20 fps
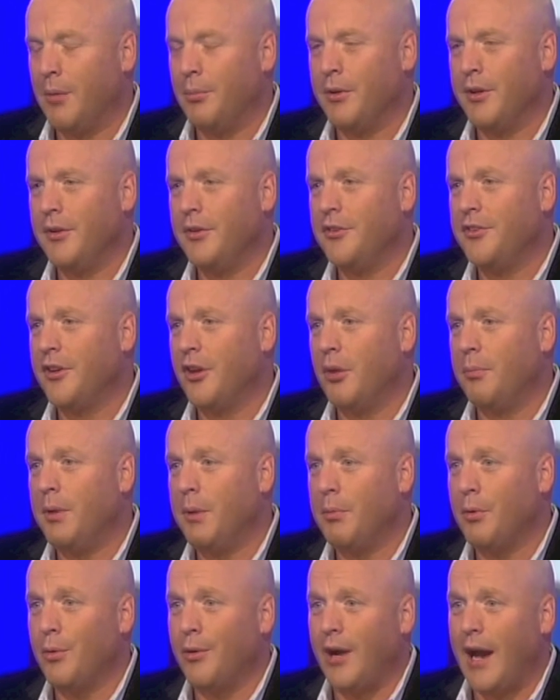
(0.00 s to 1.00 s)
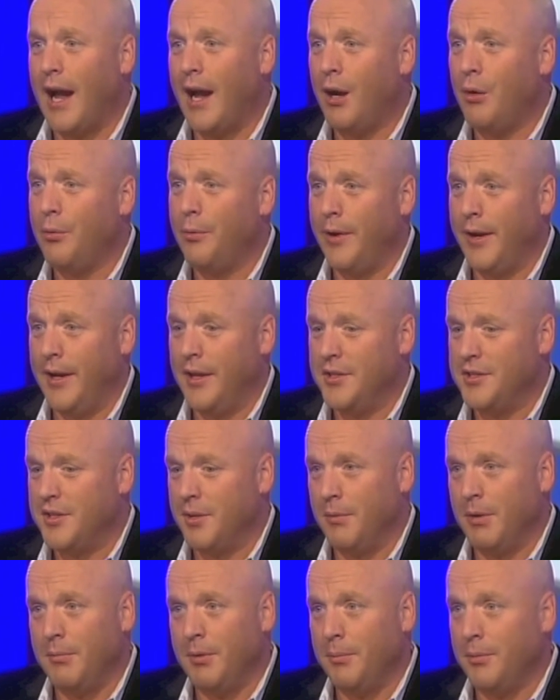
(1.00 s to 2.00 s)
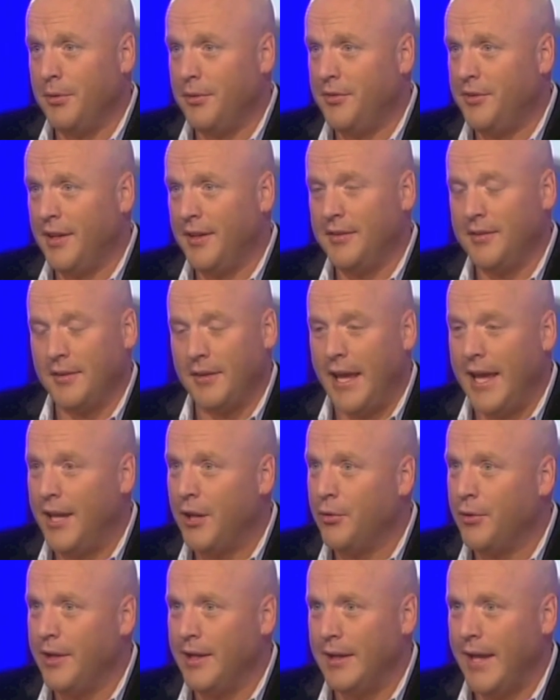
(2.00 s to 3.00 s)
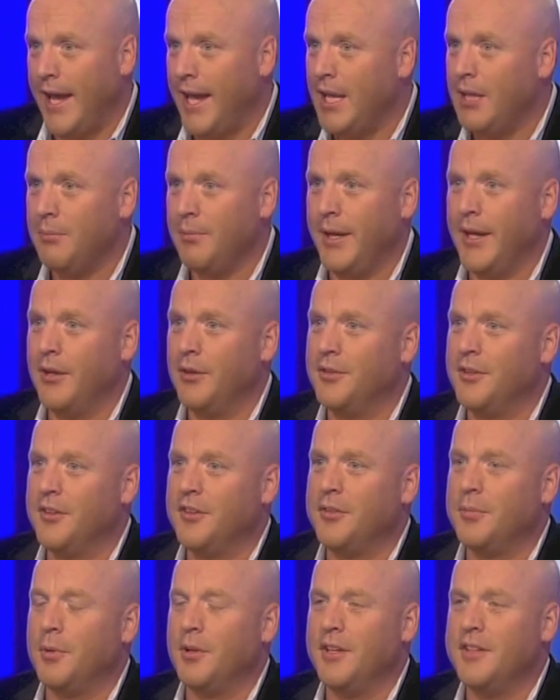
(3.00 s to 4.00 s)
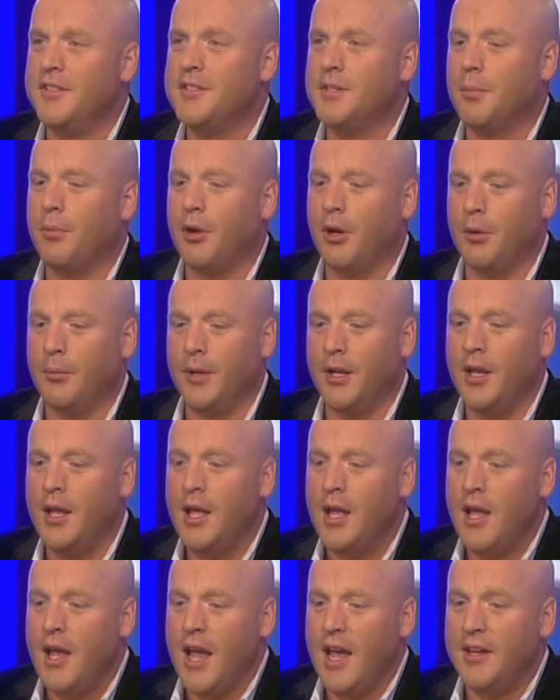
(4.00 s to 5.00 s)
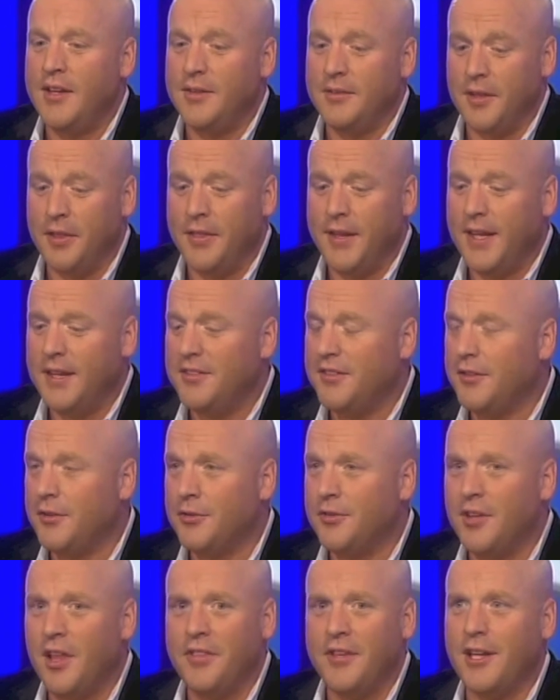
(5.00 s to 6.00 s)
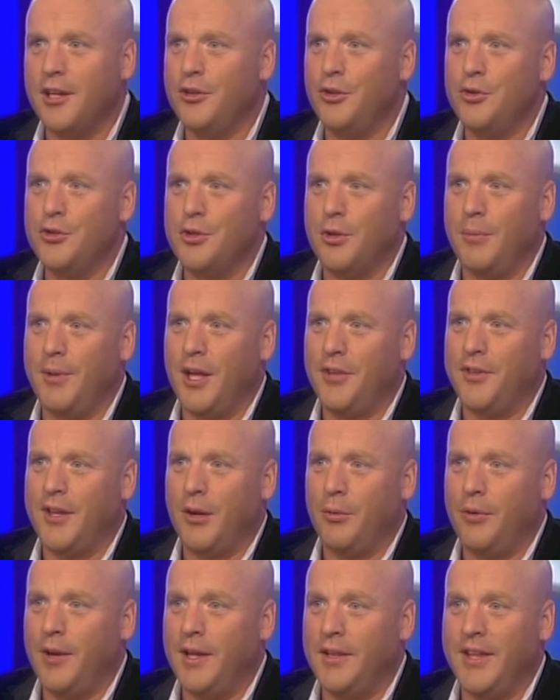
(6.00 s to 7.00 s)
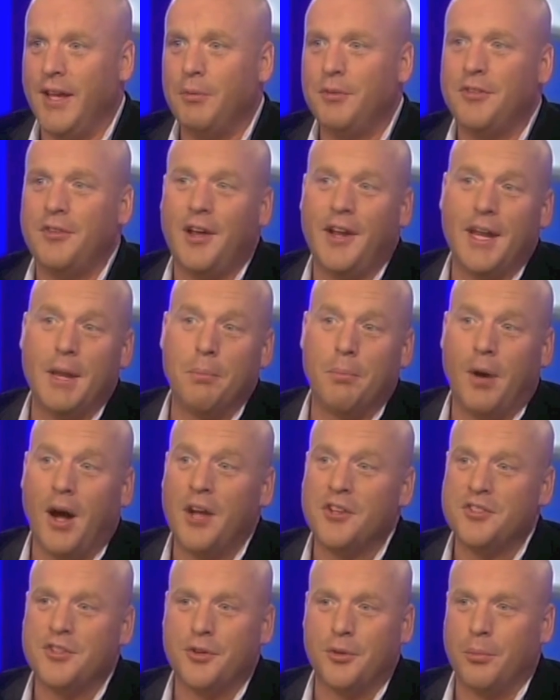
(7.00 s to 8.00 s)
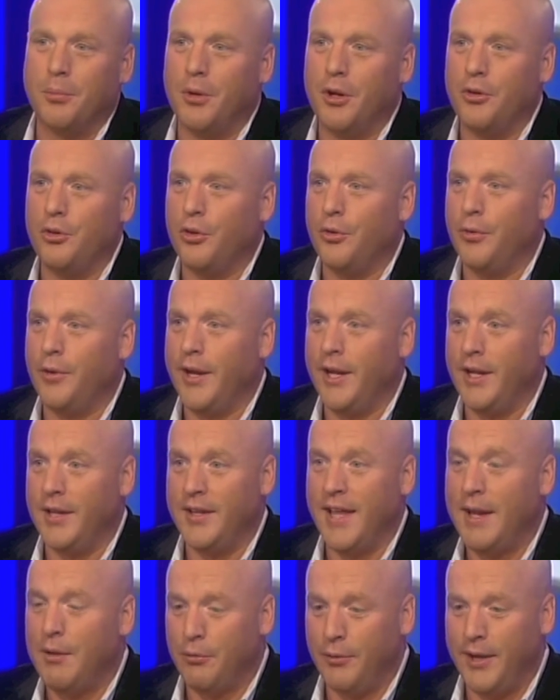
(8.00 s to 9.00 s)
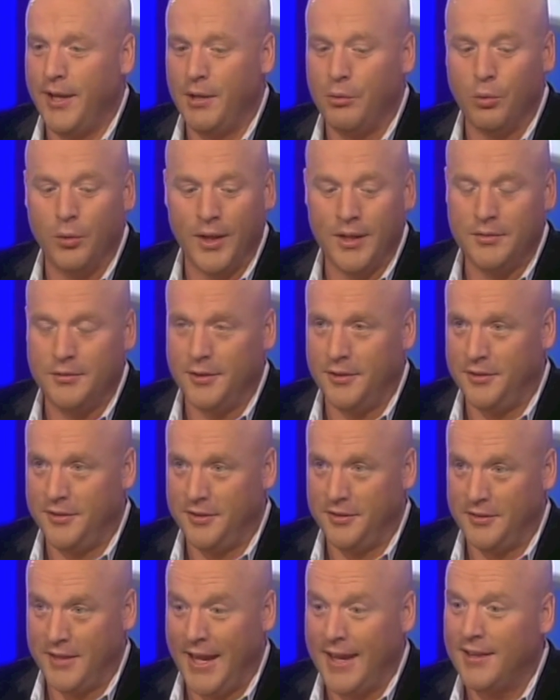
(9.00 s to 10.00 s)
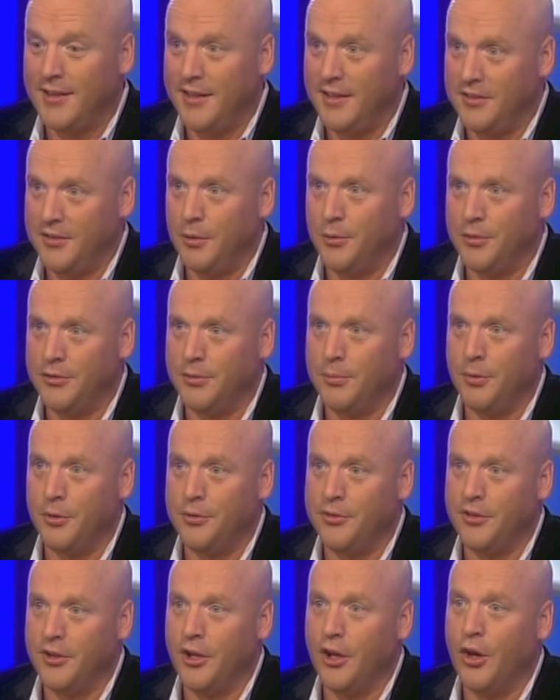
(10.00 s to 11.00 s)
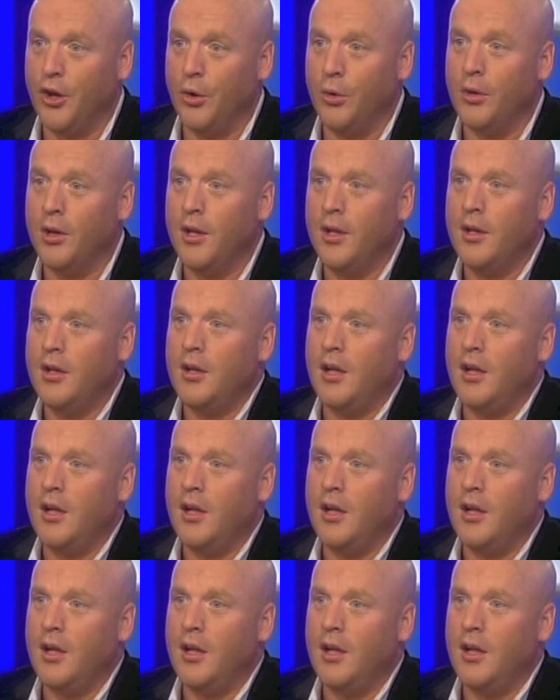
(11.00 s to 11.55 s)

a couple years ago, people were outraged. I mean, people sent angry hate mail to this police department. And the thing is, there's nothing unusual about that raid. That was not a botched or bungled raid. That raid went as exactly as it was supposed to go.